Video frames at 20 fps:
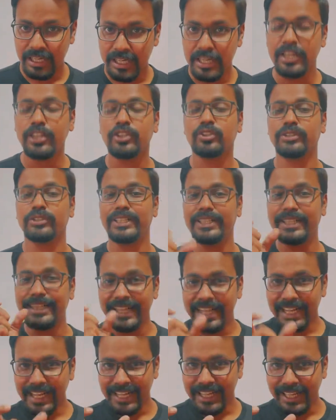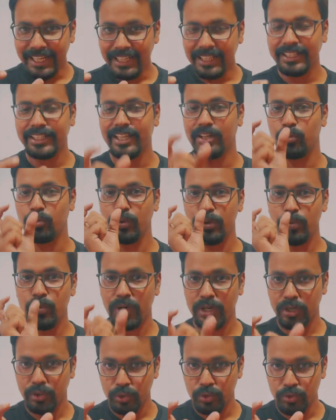So the DNA that we
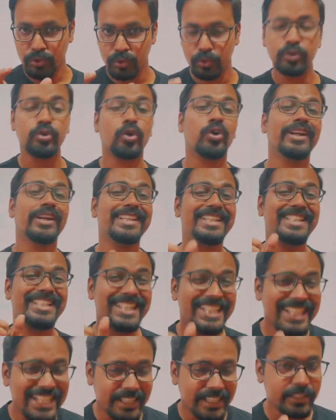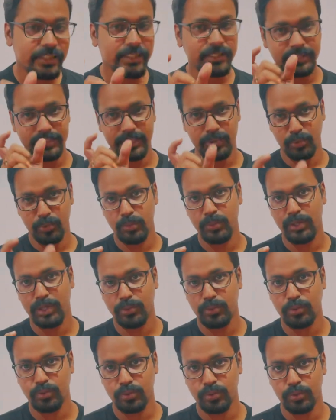want to choose, or a gene that we want
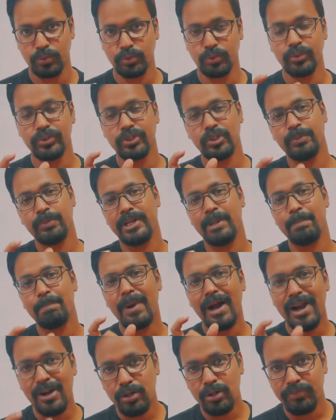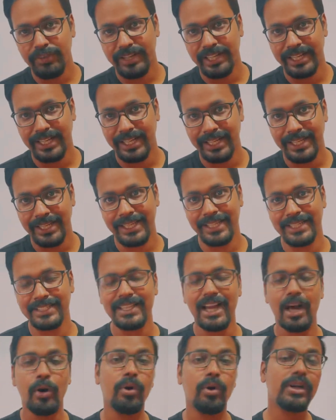to choose, which will be a part of a DNA, is
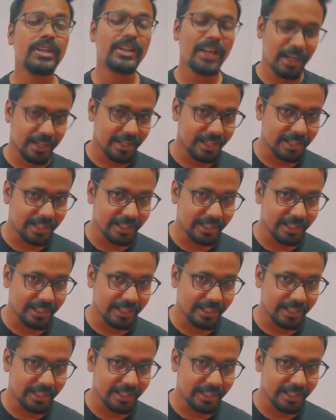our target